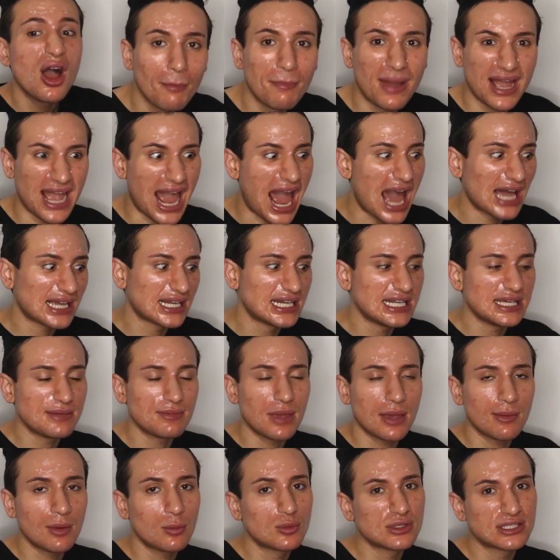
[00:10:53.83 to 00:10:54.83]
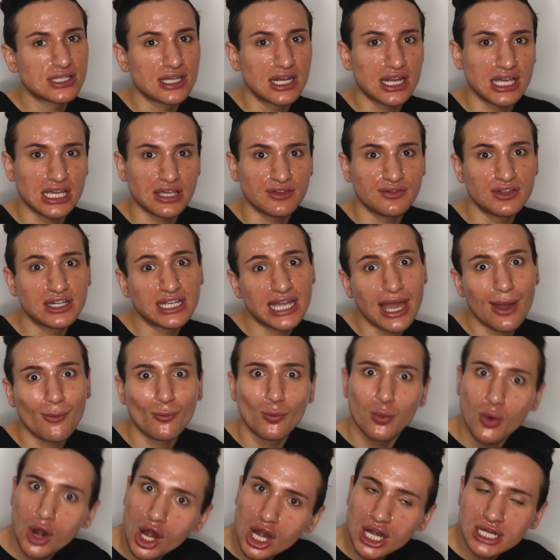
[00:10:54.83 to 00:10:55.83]
My acne maybe was gonna even get
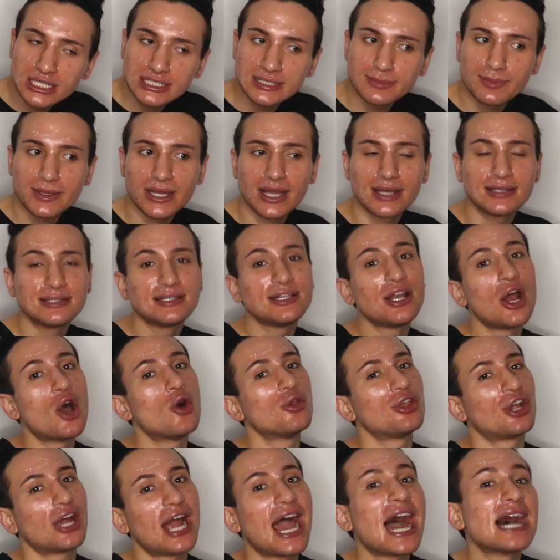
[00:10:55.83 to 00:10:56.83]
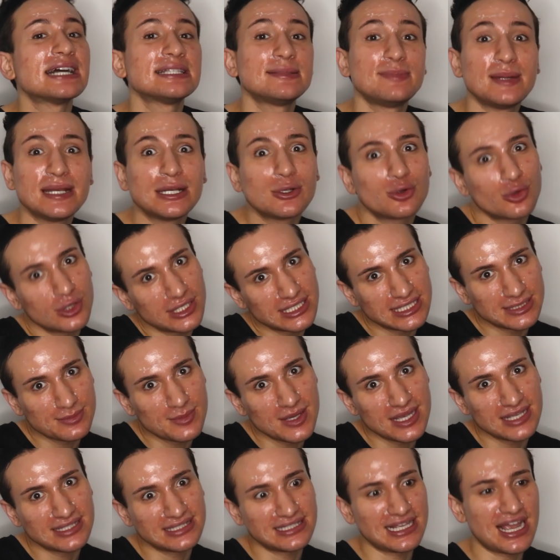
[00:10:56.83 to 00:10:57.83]
worse because, you know, there has been
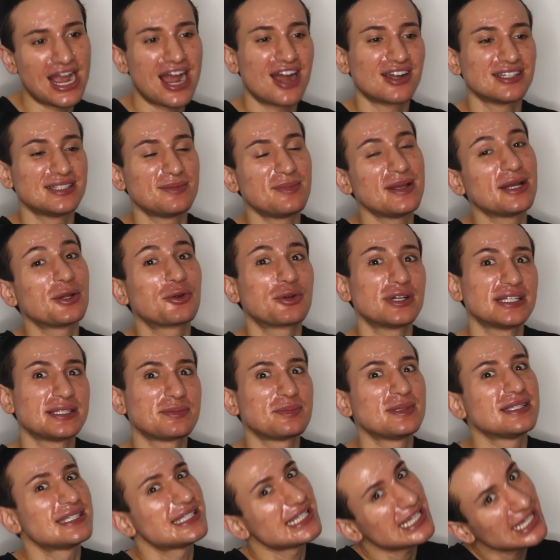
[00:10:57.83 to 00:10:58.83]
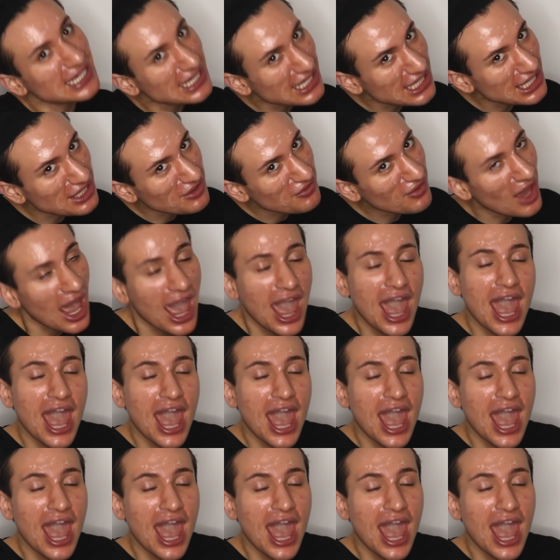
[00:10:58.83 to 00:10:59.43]
Christmas, there has been Christmas Eve,